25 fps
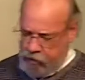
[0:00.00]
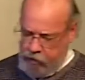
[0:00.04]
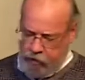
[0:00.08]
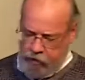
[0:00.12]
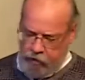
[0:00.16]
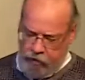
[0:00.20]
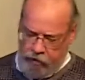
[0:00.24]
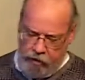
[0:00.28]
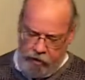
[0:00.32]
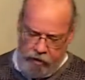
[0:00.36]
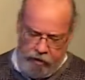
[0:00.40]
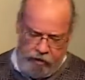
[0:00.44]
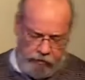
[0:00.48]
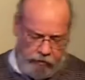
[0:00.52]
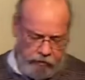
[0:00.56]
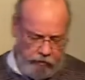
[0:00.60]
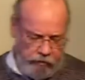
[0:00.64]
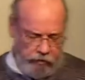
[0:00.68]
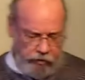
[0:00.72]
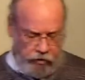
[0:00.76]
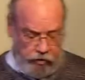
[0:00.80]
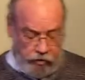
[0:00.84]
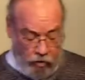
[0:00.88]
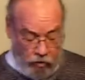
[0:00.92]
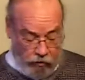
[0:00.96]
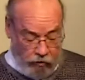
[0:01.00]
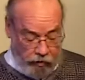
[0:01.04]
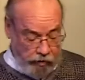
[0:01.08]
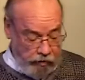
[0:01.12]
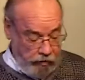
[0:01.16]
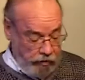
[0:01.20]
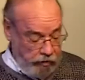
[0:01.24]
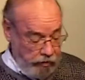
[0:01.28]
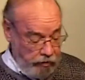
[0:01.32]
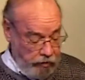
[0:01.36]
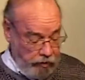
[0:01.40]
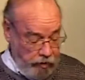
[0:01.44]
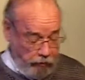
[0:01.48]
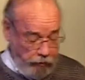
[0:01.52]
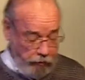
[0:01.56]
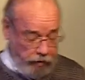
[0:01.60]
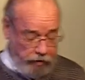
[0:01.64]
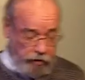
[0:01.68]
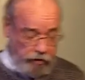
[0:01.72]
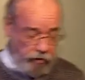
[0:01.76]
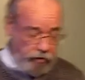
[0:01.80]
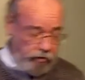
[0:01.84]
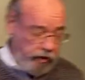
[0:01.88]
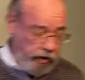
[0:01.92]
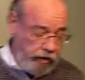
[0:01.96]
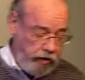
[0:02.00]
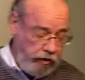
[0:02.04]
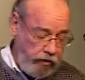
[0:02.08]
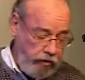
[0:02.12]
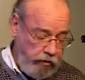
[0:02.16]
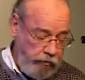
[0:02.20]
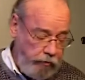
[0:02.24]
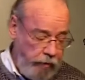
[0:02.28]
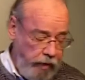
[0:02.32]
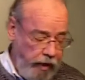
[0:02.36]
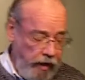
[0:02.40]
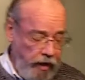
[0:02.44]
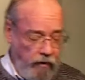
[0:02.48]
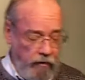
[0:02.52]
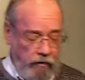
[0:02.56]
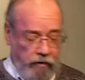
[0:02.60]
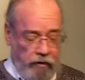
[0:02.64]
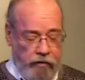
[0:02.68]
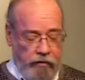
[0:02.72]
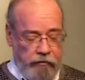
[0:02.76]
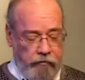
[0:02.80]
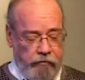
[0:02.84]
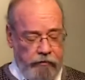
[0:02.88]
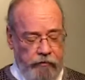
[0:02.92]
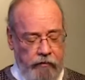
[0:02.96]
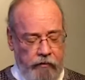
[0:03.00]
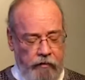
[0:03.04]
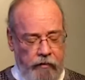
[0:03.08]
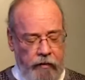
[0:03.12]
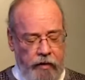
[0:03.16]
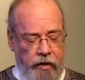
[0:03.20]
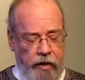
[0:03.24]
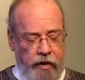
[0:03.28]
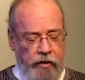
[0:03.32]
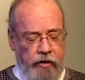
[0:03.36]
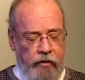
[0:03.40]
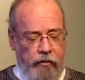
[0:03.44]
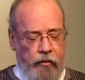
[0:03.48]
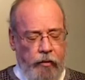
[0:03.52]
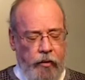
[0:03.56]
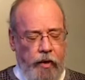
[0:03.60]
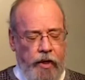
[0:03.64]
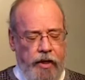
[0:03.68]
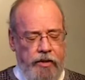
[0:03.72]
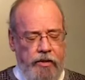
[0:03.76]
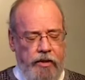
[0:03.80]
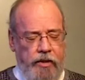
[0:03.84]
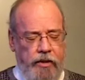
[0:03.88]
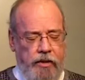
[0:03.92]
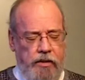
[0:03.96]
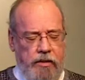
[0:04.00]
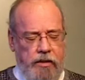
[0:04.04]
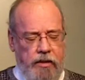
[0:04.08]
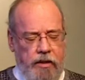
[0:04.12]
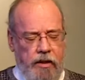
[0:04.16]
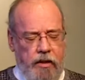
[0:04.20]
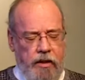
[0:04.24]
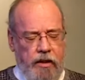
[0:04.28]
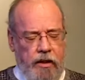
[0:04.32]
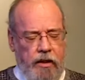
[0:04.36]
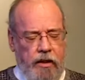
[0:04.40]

And show us and demonstrate your power and your presence